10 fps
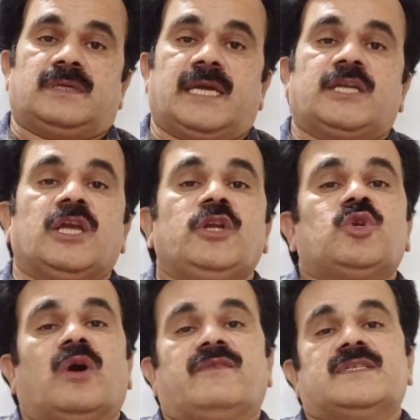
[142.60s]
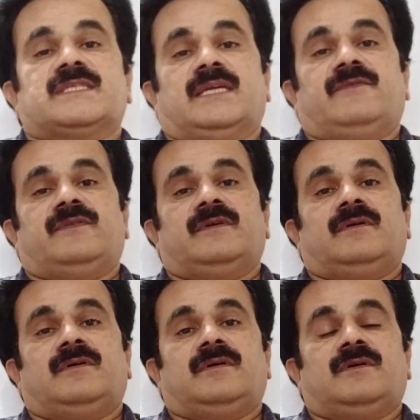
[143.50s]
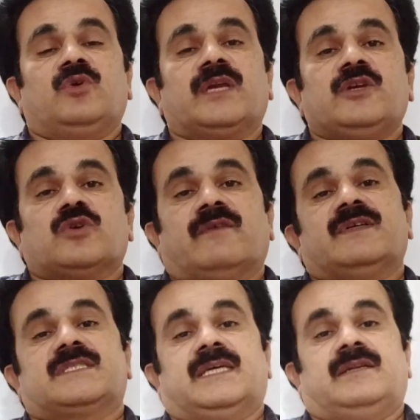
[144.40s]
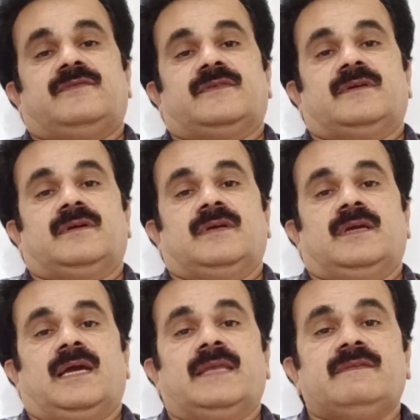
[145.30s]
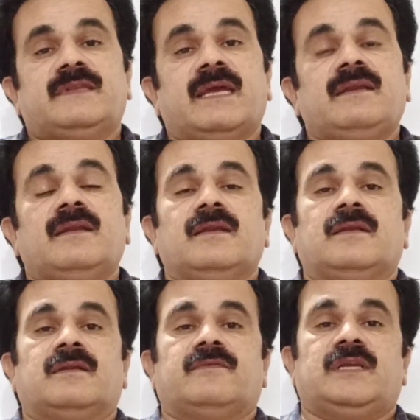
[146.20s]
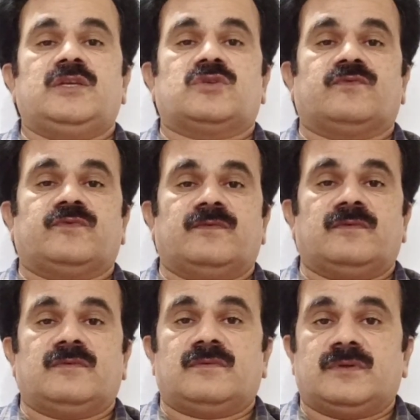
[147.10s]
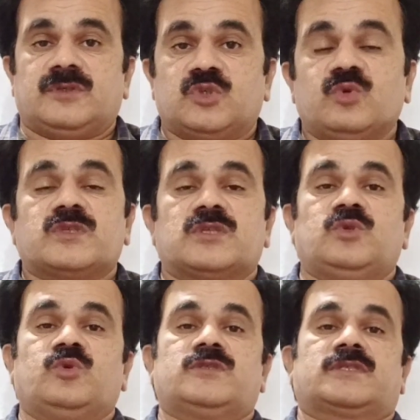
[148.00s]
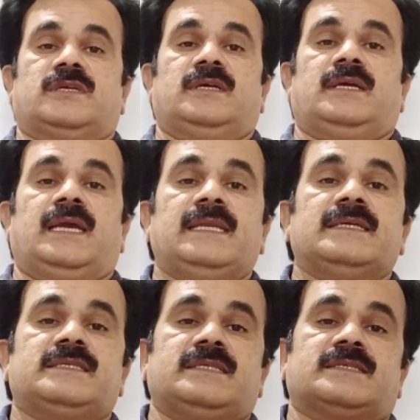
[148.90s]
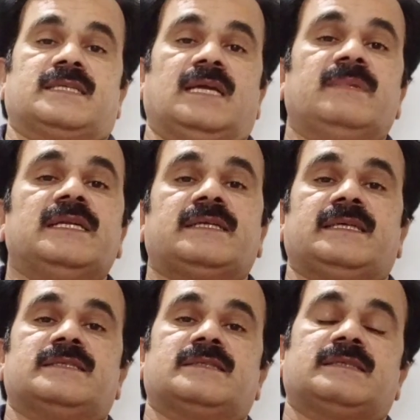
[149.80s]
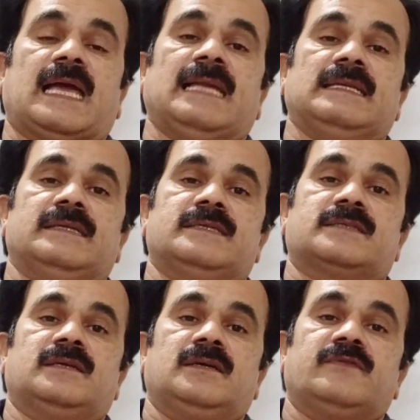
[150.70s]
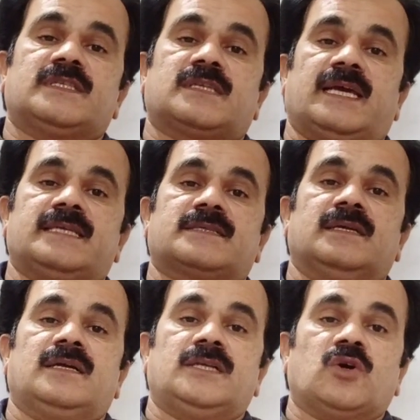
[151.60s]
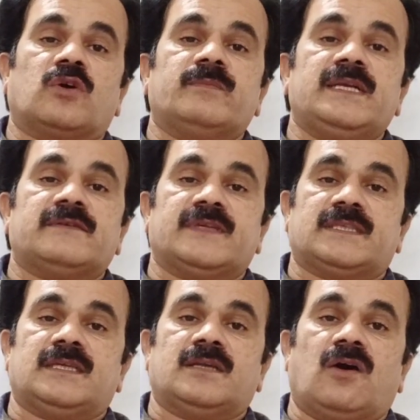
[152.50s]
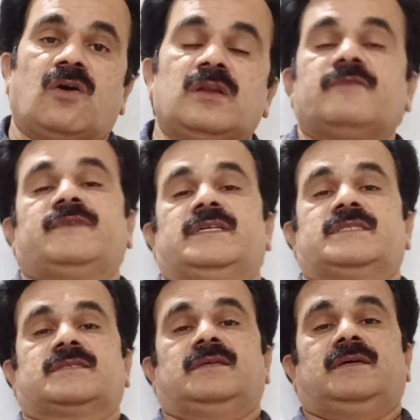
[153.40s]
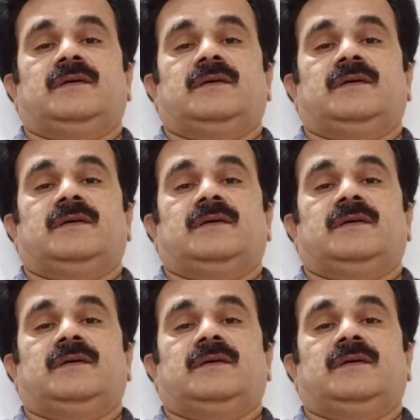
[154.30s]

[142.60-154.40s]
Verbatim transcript: get into ourselves, look into ourselves, and then we need to use those energies, abilities, talents which lies dormant within all of us,